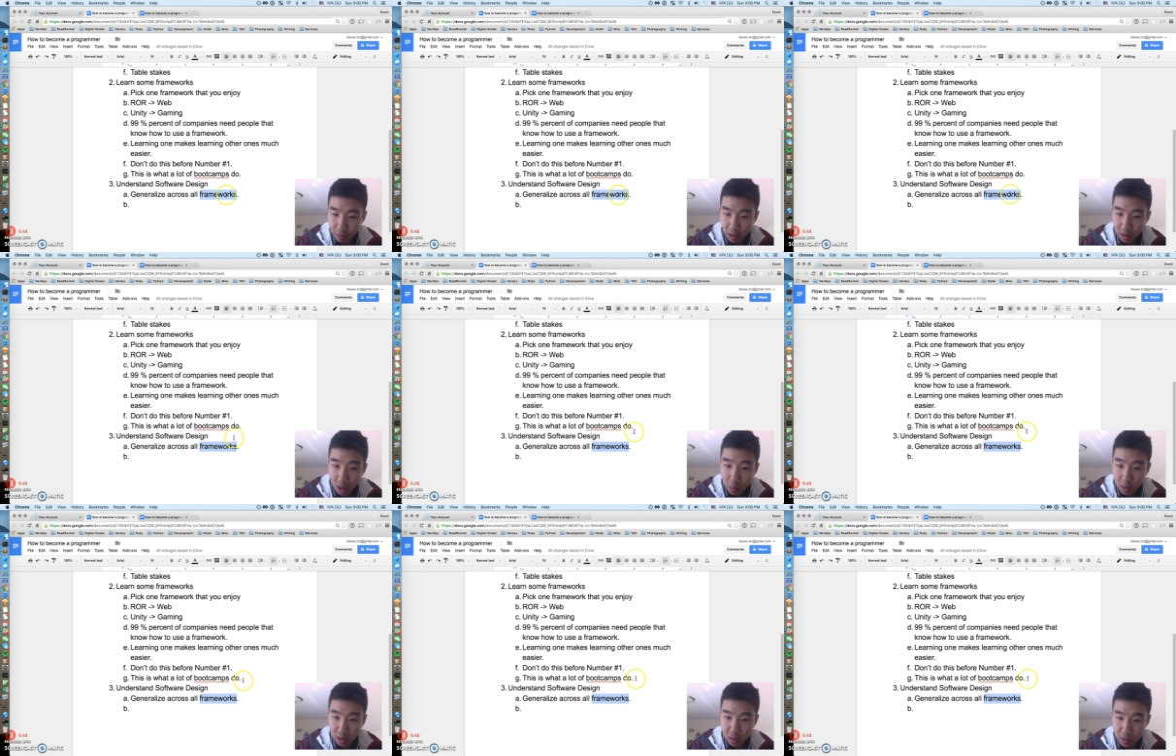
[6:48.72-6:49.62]
along
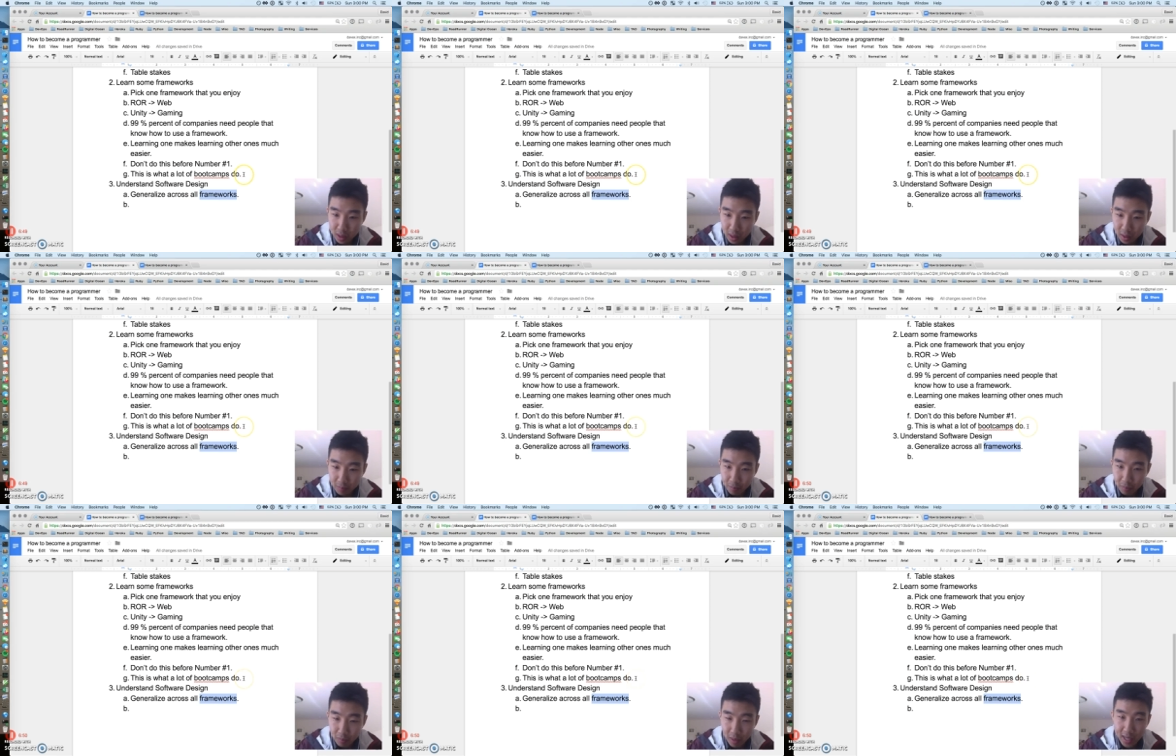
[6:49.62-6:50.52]
with using it
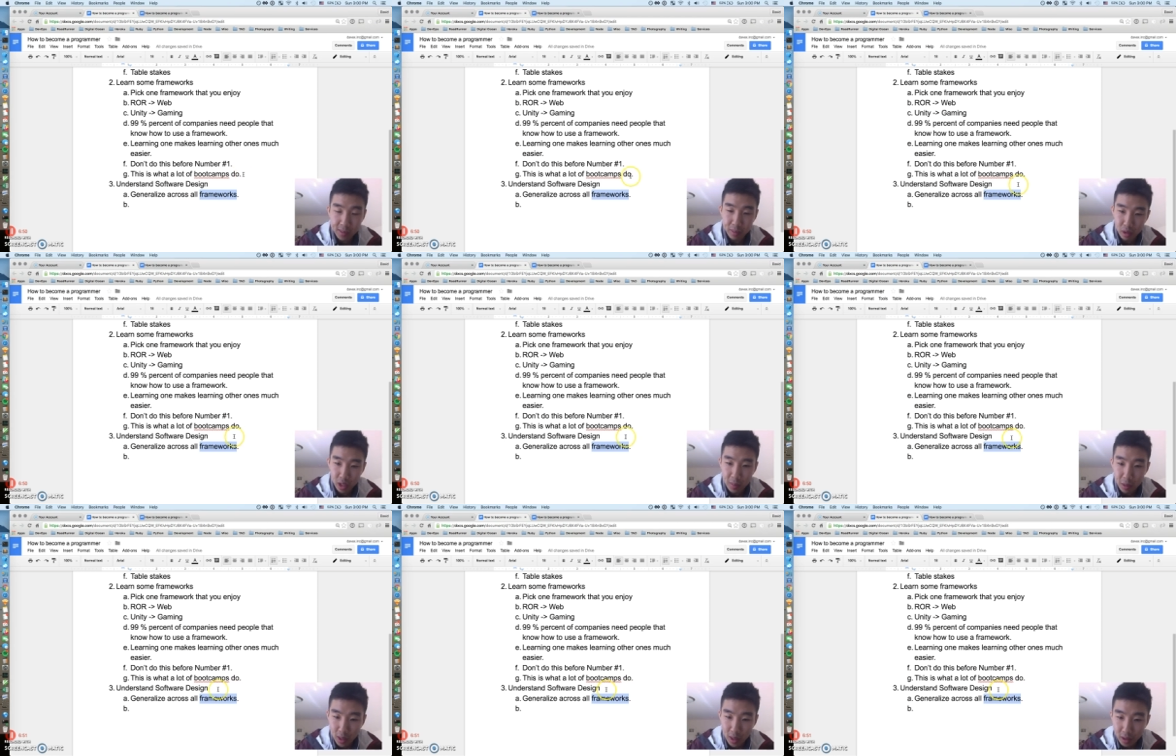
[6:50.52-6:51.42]
as a programmer,
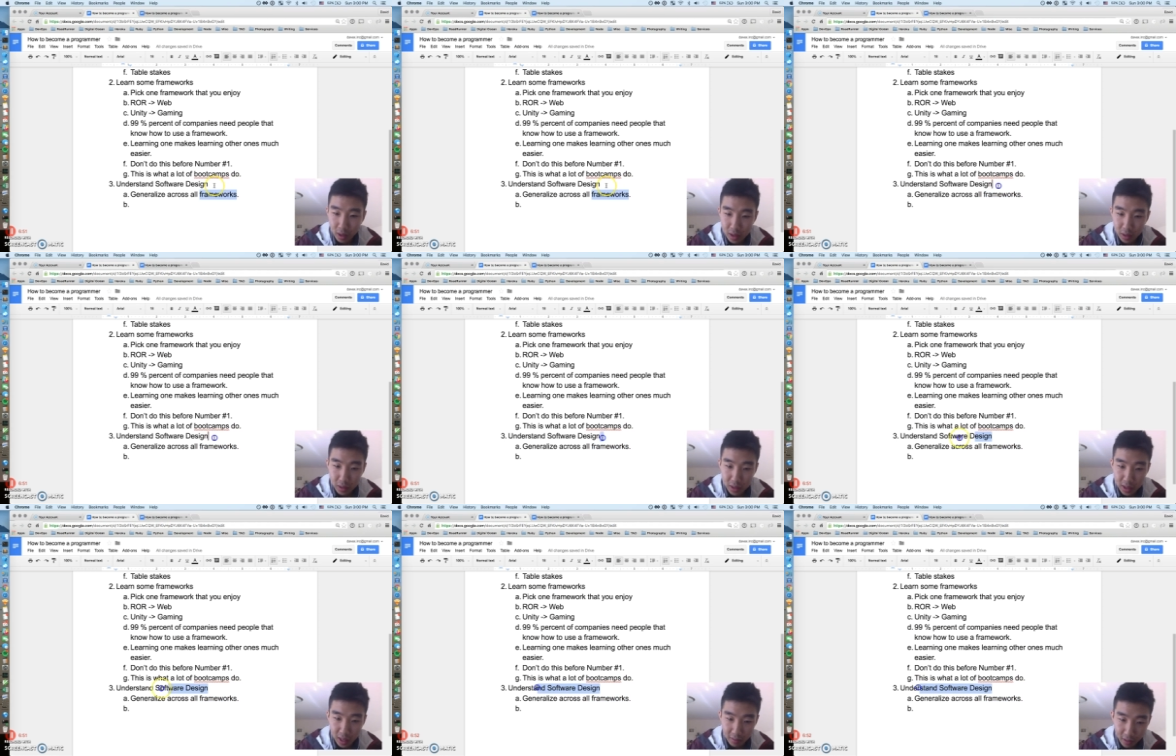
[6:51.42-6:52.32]
you have to also
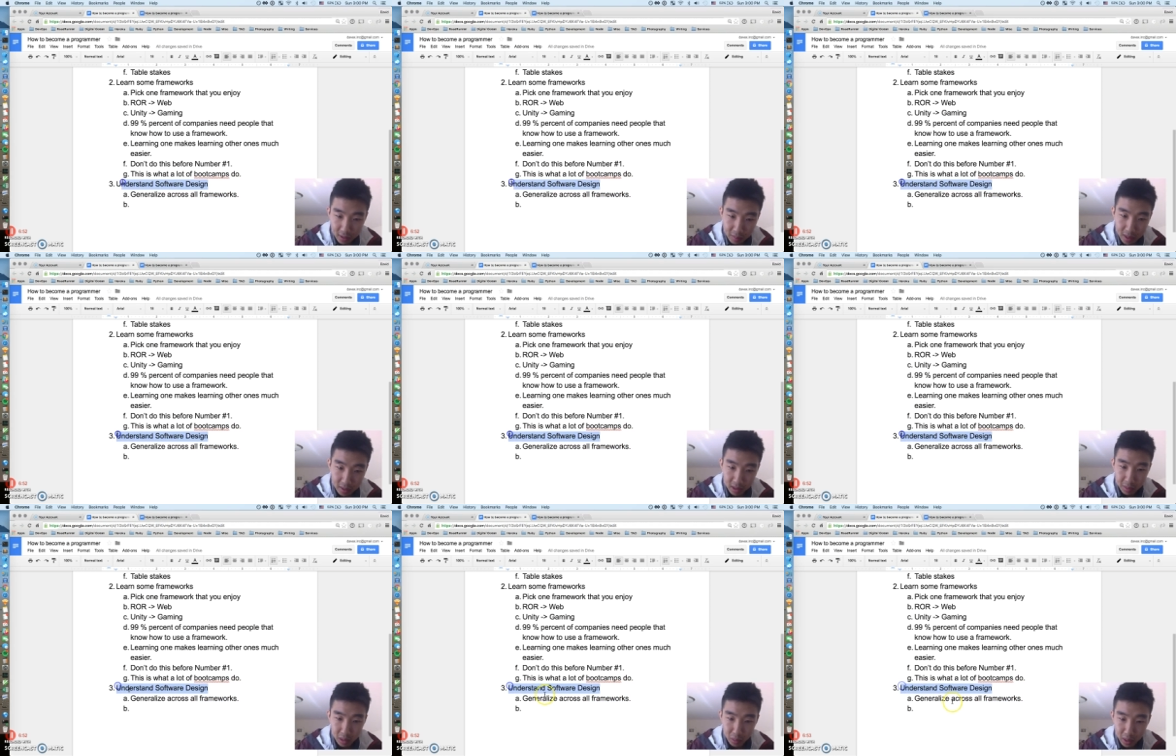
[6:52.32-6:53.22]
understand fundamentals
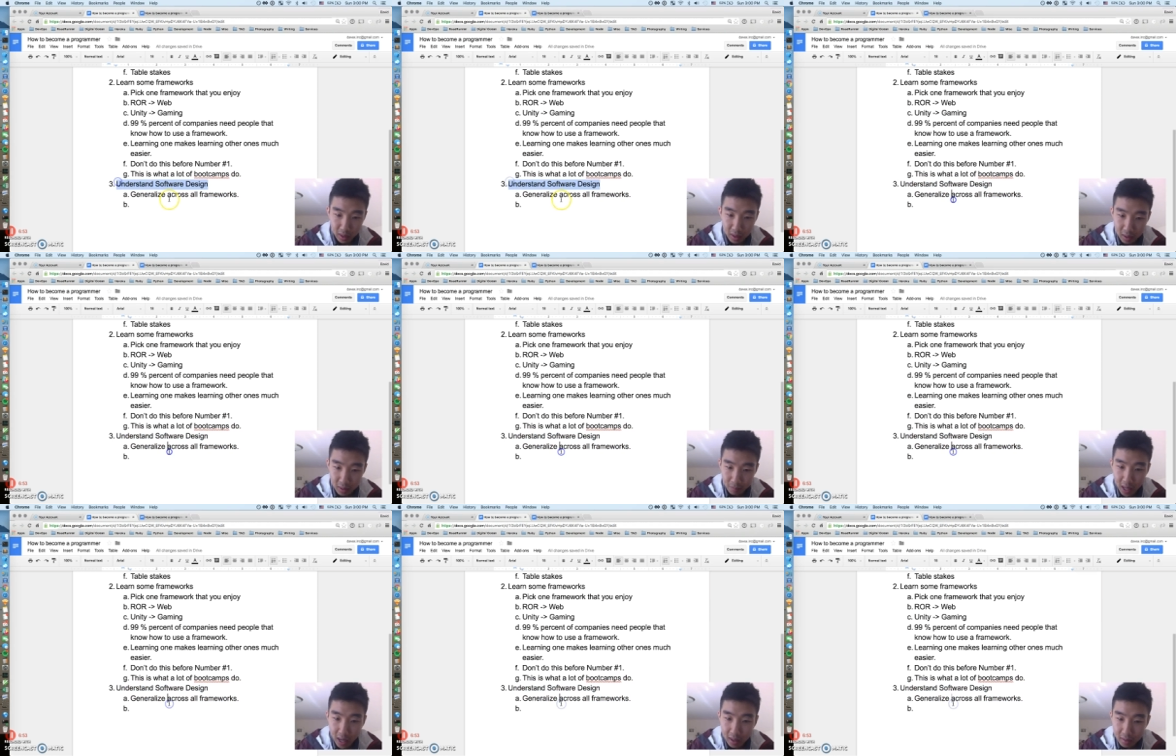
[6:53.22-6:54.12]
between
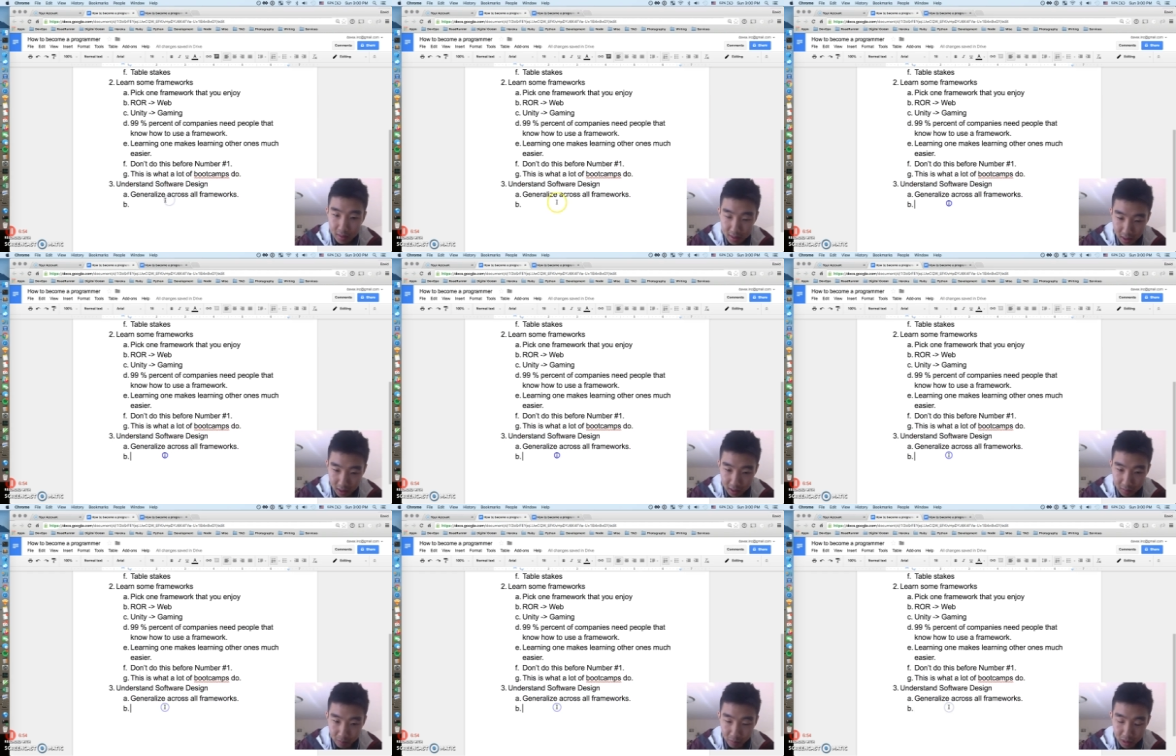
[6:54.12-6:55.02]
how to design
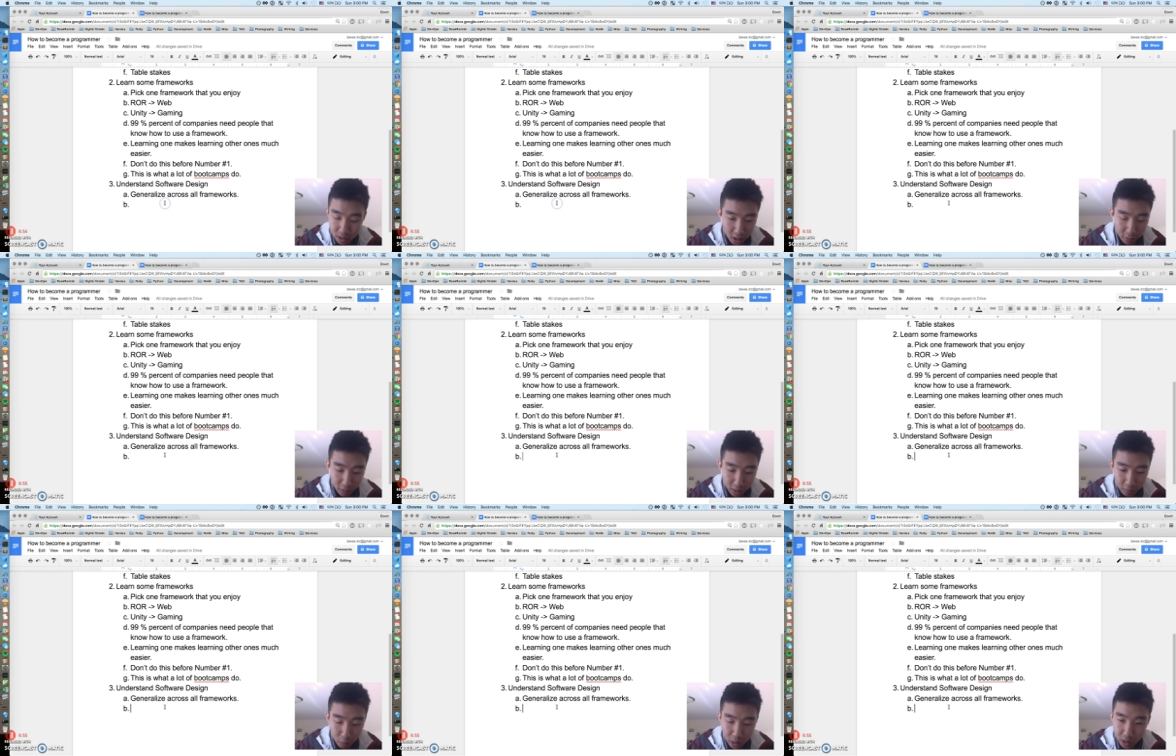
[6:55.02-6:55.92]
software,
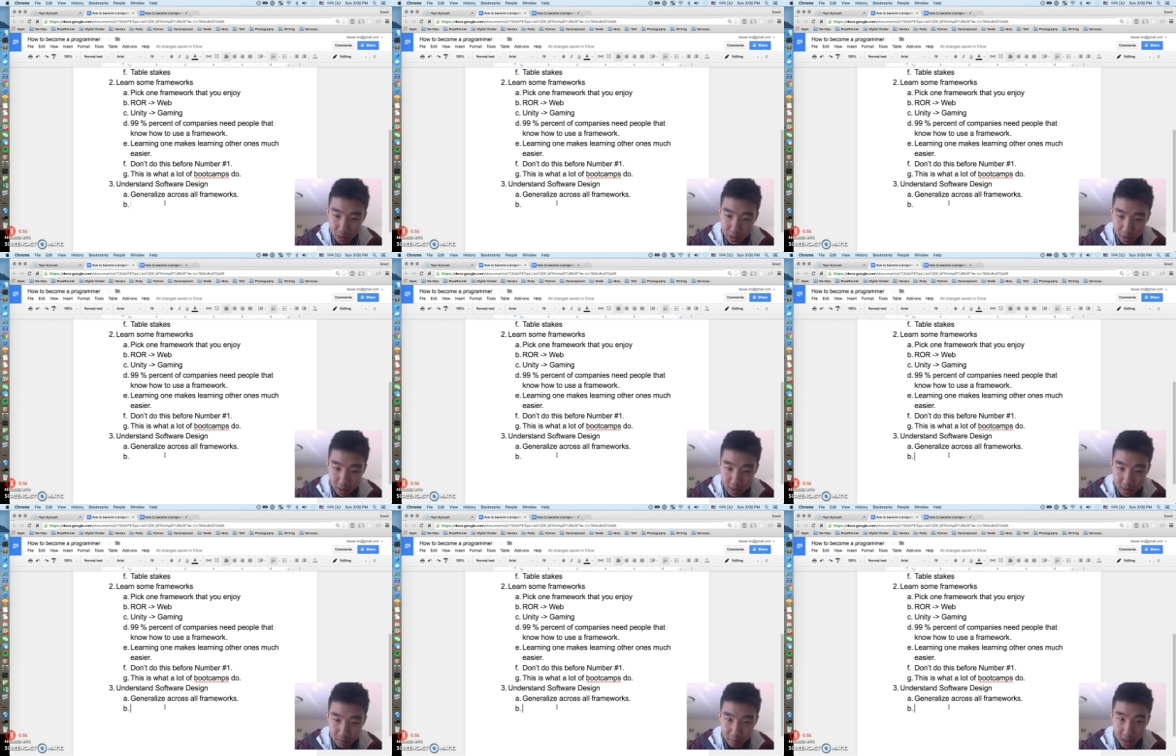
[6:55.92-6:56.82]
which goes
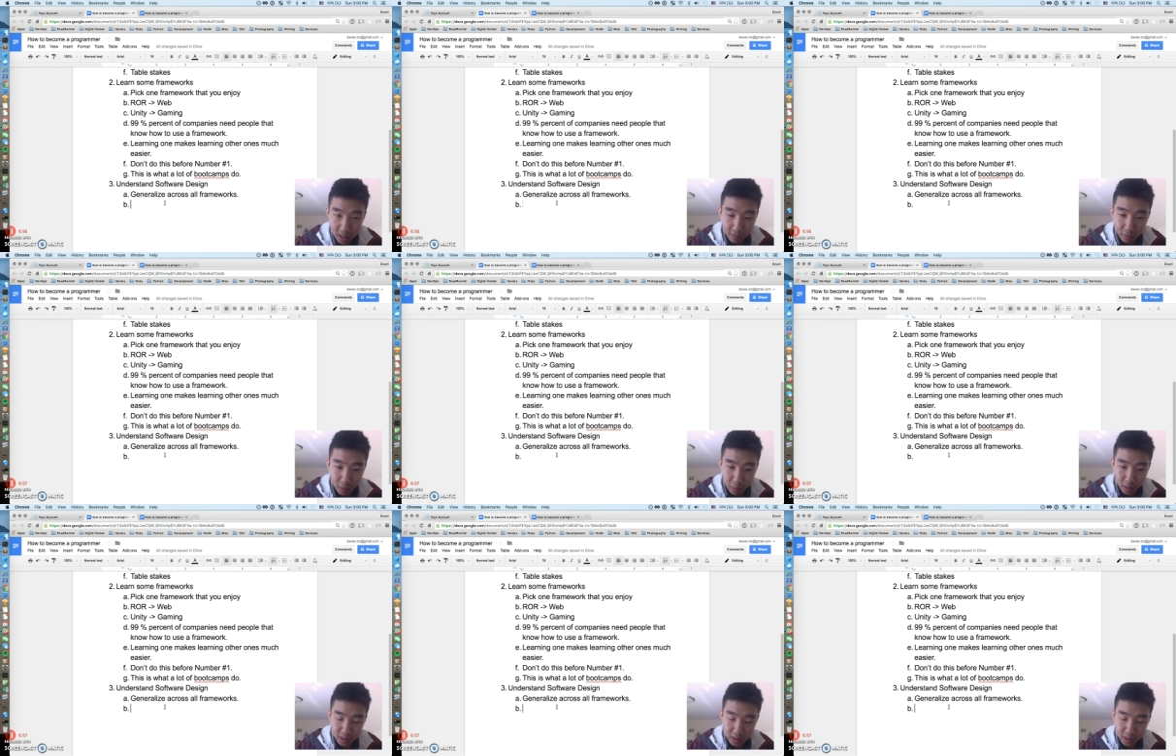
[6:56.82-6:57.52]
across any framework.